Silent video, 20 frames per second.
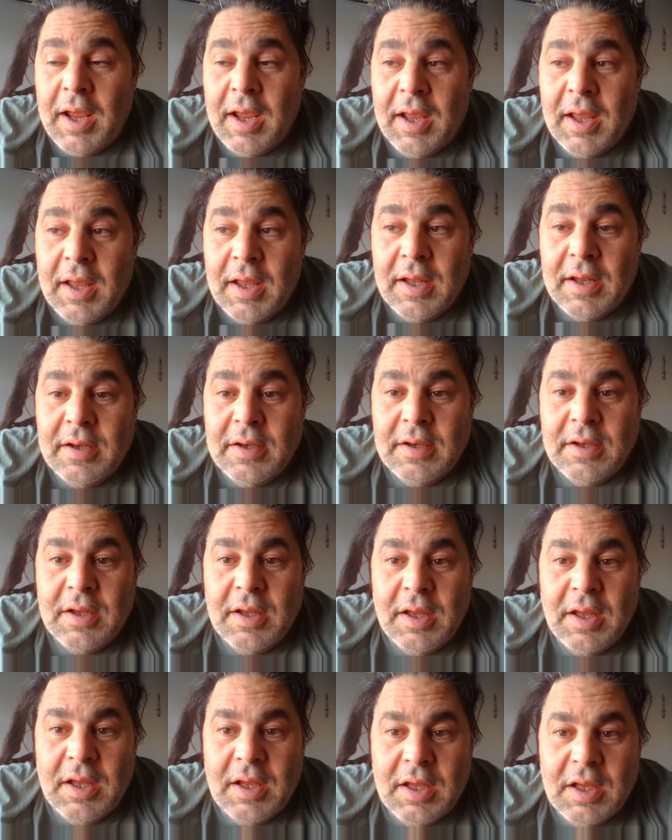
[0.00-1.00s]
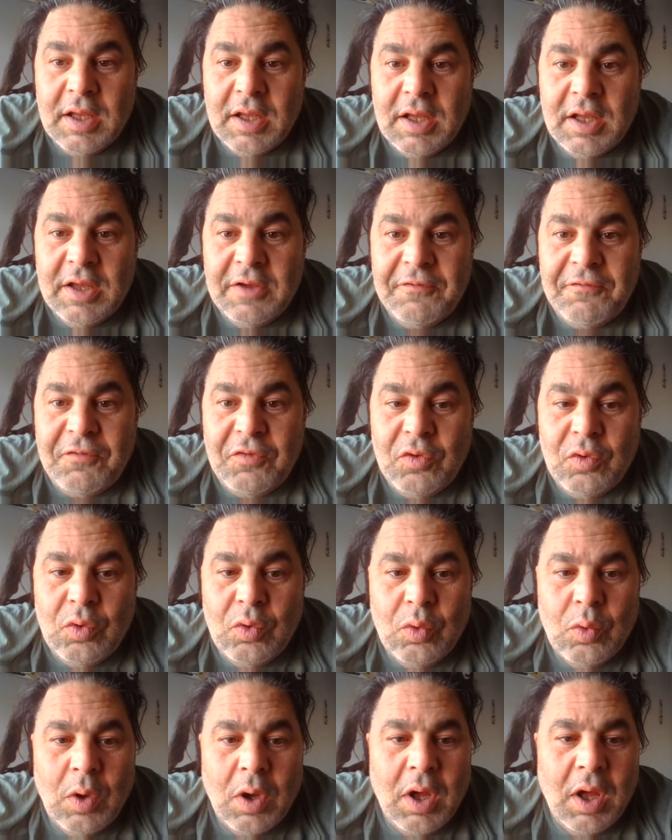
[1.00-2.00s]
And if
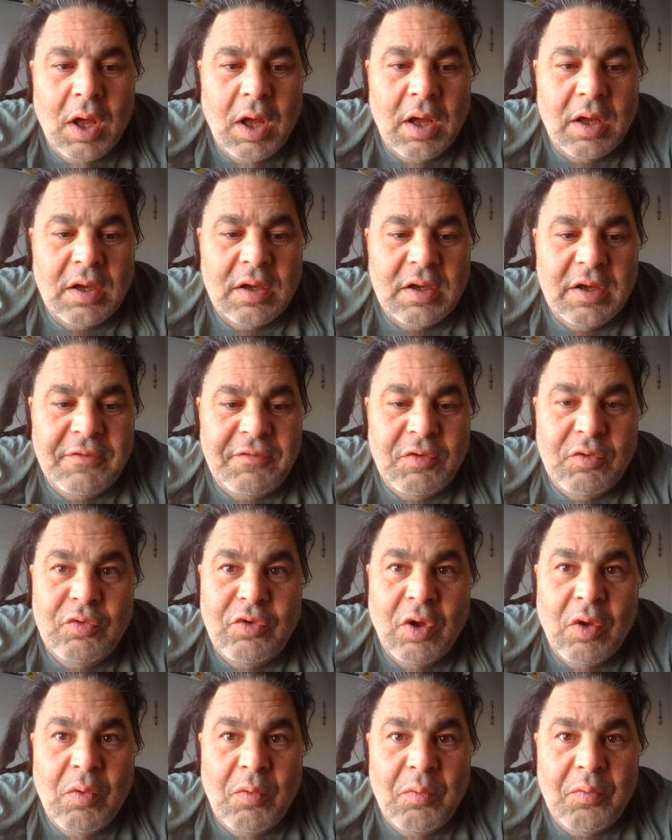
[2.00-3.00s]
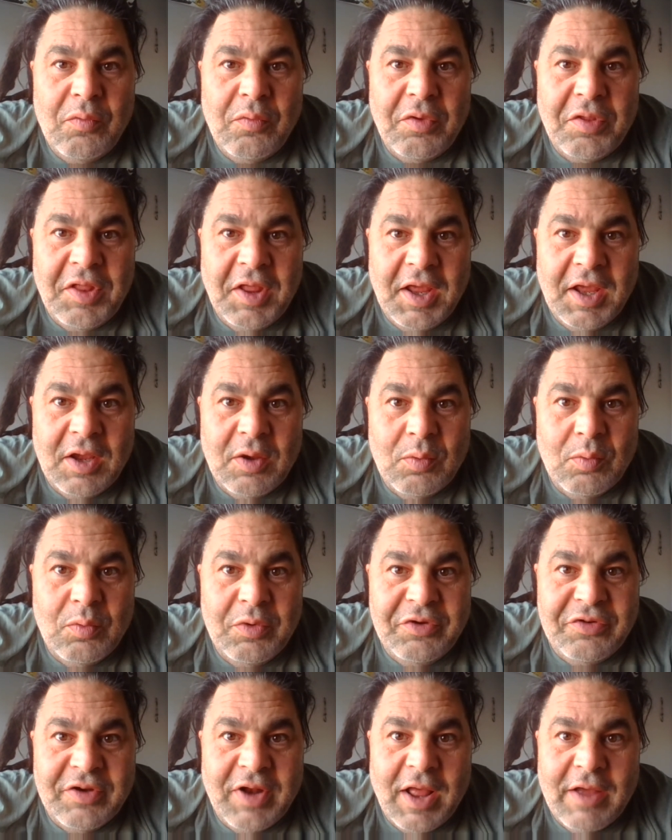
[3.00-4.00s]
you don't think
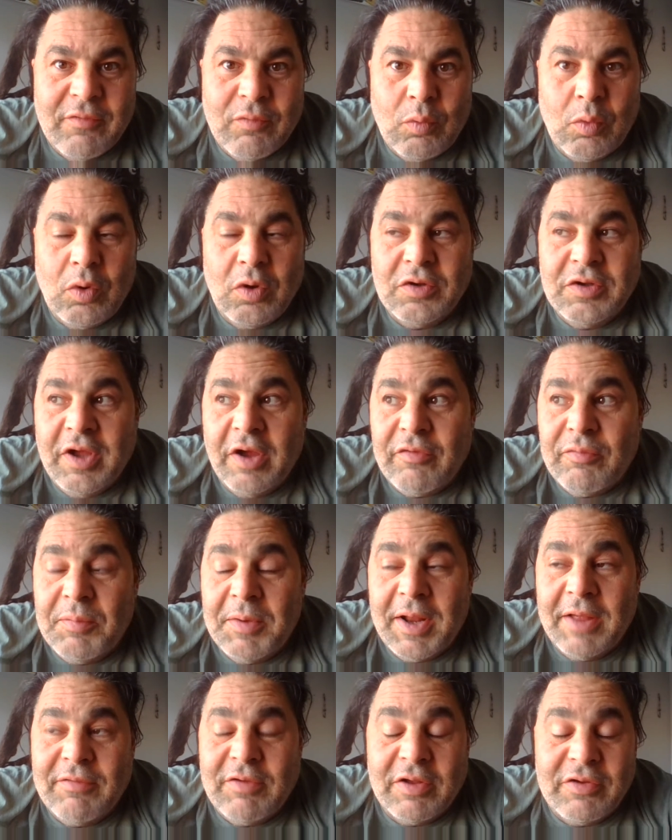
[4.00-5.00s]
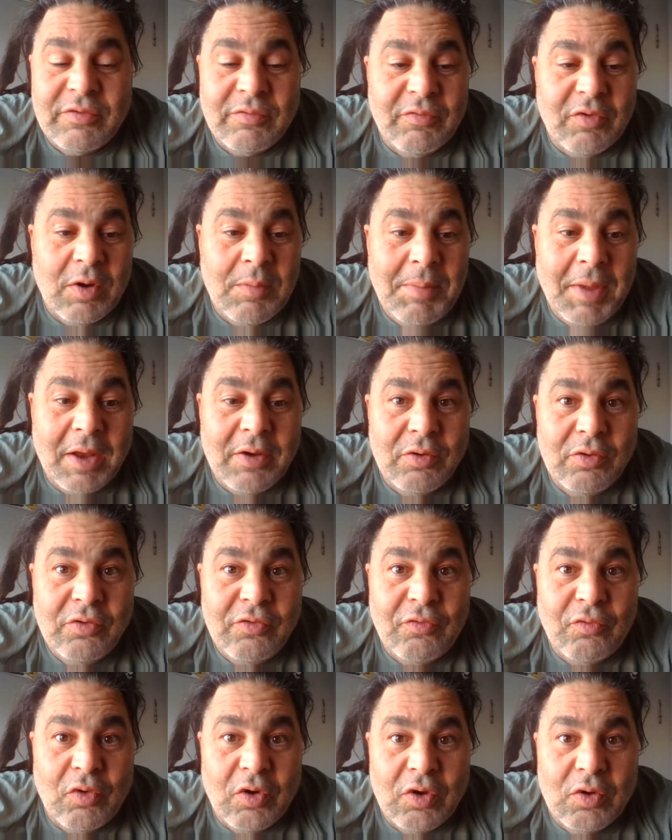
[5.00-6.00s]
we should have a world government, I've got some very bad
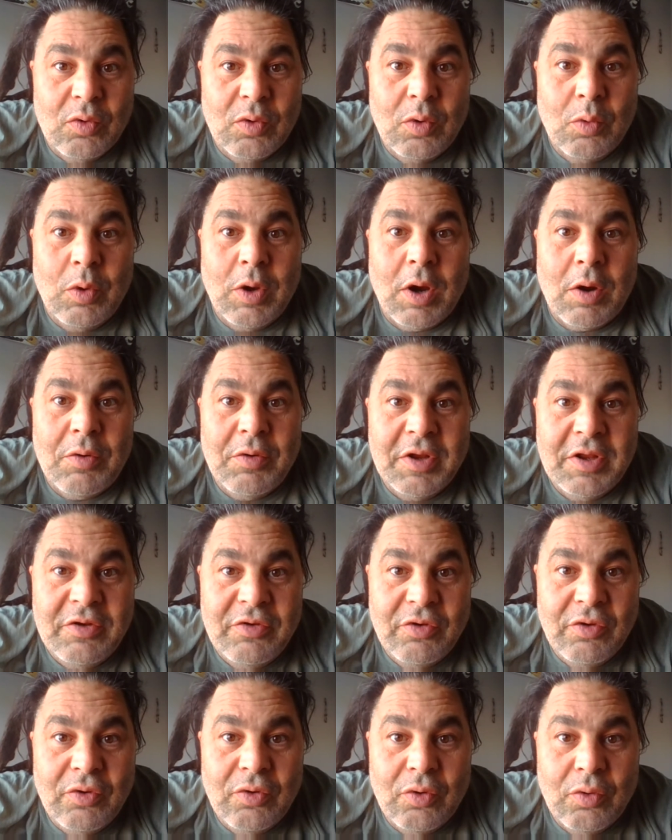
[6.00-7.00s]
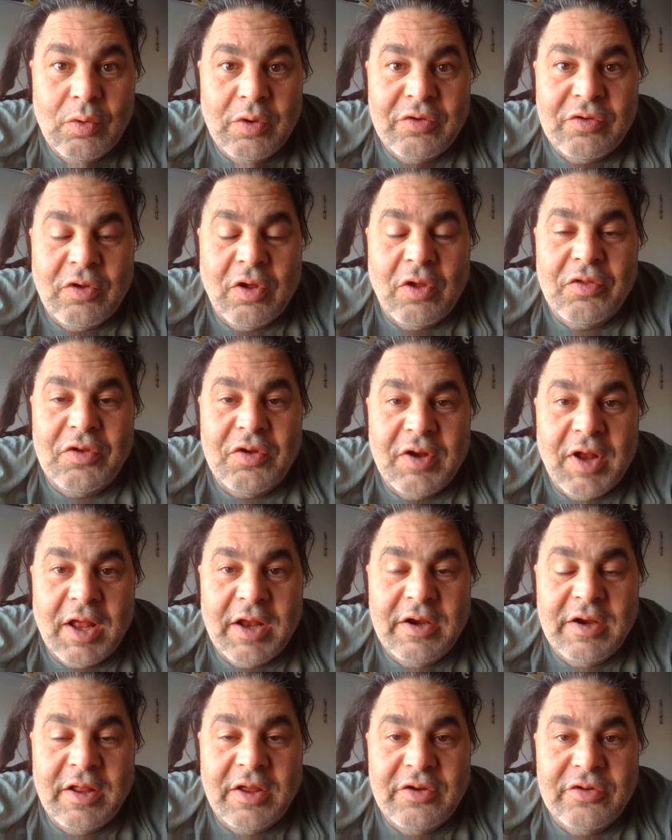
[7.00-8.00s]
news for you. We already do. It's called the
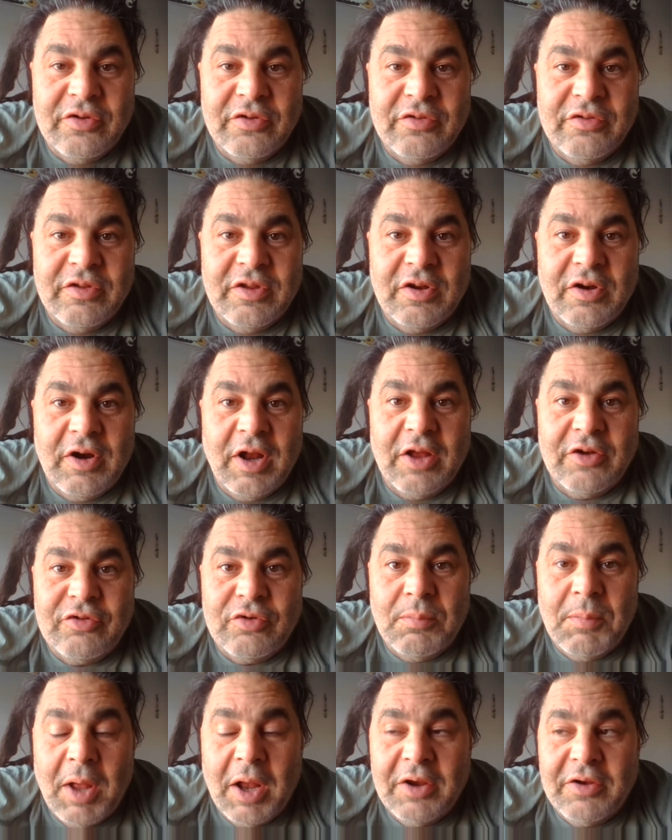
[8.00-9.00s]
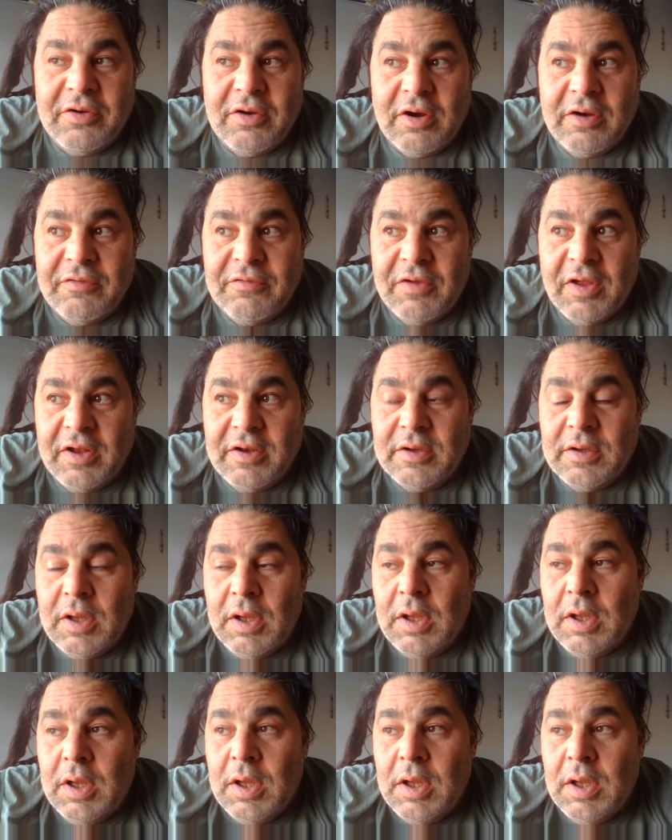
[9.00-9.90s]
United Nations, the International Monetary Fund.